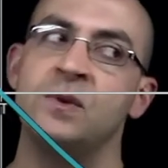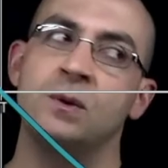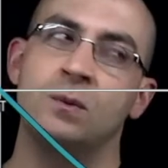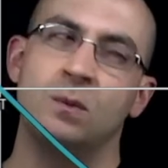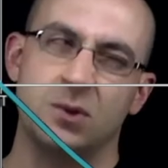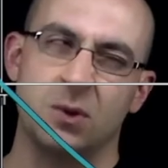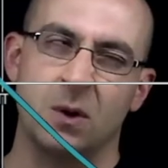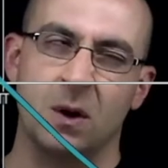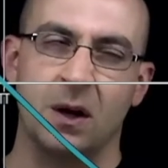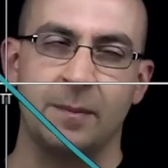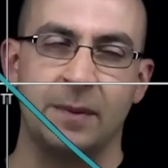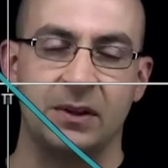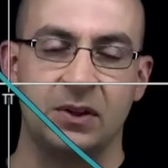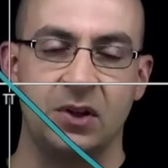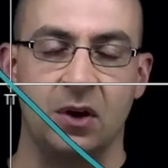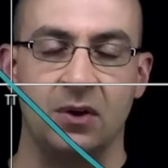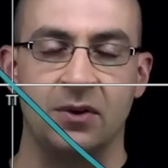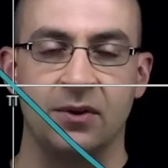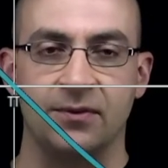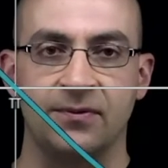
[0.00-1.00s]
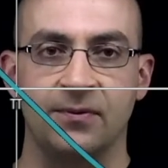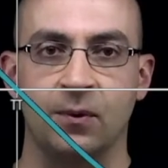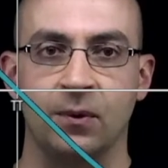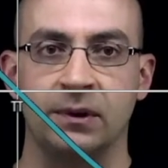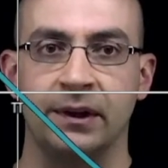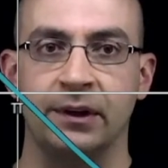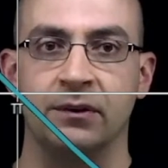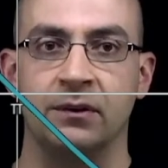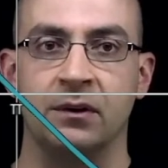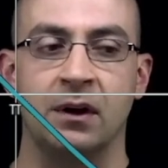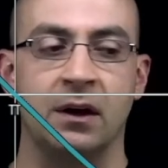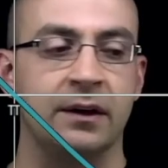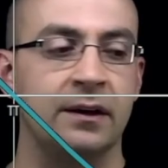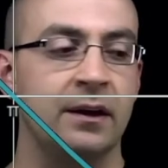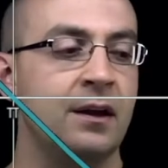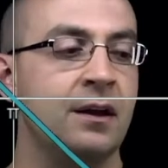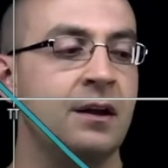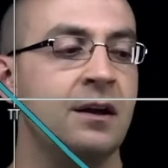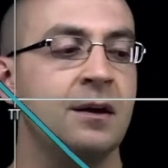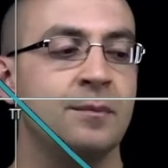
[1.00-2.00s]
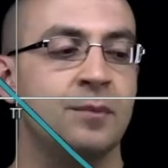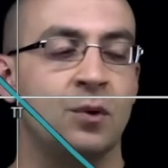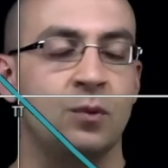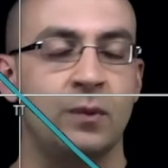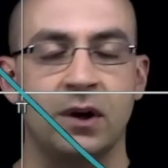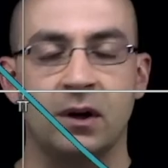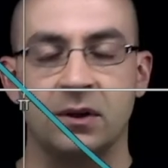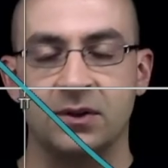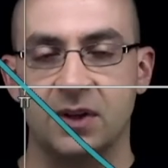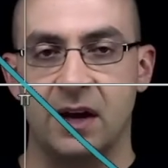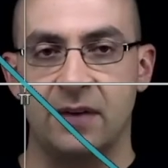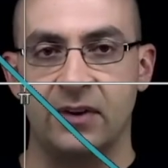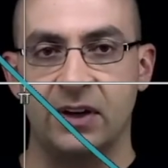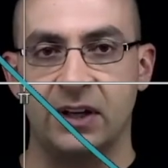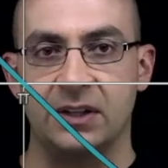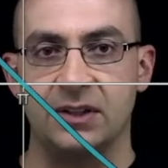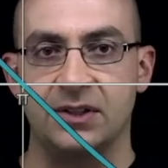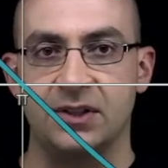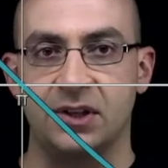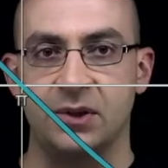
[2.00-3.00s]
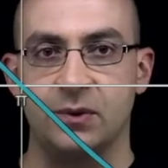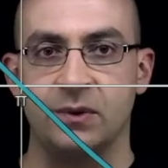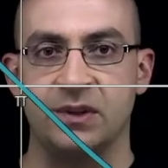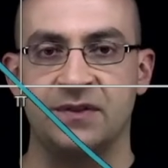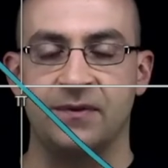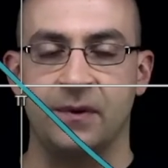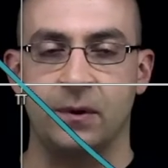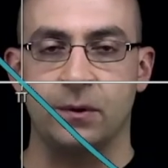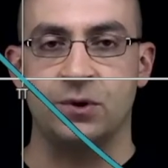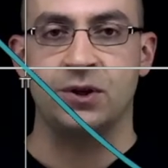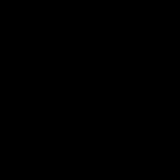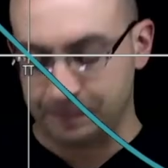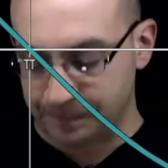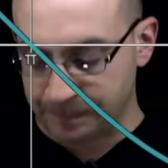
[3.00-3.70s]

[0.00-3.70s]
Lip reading: we'll talk about the other 4 later on, but we also have a continuous function.